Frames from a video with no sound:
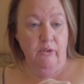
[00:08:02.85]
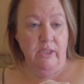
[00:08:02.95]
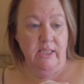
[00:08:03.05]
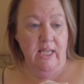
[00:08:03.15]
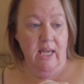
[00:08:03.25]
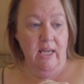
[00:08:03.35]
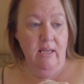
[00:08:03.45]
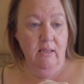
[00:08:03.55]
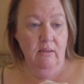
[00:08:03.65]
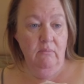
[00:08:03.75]
for today.
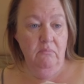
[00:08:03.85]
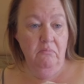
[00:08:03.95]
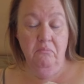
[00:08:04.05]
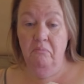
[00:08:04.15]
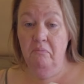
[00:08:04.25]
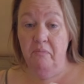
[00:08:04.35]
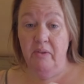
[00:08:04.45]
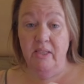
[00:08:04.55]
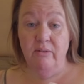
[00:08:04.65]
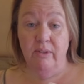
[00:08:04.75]
And
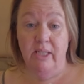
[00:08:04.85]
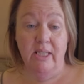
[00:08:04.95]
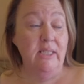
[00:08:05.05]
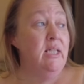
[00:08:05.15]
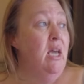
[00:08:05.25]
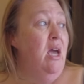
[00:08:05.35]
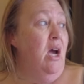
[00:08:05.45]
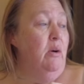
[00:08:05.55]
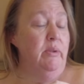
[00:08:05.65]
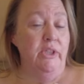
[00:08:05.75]
that's really it.
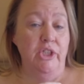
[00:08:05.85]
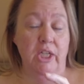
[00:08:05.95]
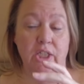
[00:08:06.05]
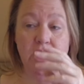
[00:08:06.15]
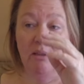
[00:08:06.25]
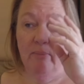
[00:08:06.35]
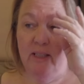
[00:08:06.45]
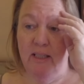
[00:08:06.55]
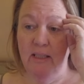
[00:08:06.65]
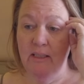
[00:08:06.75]
I want to change out of
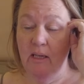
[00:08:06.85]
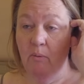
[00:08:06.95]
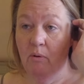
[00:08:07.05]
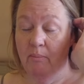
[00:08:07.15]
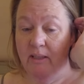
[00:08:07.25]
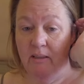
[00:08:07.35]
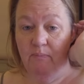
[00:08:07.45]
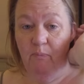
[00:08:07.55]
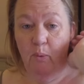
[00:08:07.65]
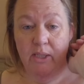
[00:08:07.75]
my, I wore my
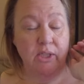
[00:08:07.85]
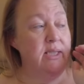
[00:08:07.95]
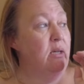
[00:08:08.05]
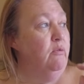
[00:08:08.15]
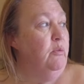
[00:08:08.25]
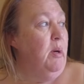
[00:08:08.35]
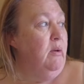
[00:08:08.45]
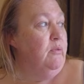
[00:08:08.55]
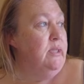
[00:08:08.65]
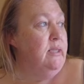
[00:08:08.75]
wedges down for
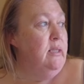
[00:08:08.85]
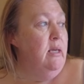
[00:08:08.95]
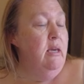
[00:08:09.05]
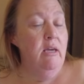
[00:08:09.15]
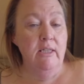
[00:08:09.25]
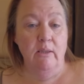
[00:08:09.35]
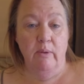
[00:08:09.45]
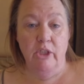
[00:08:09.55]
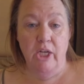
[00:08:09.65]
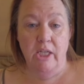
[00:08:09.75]
breakfast. So I
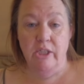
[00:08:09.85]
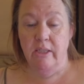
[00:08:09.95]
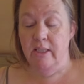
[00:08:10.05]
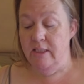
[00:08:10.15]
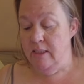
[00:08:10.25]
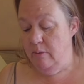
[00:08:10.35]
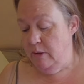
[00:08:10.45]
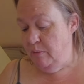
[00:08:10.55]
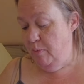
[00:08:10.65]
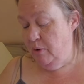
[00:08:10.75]
want to change out of that and I
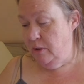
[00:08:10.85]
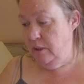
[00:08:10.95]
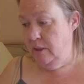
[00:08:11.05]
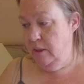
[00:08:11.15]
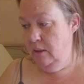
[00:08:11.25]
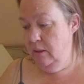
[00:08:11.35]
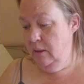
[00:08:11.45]
want to put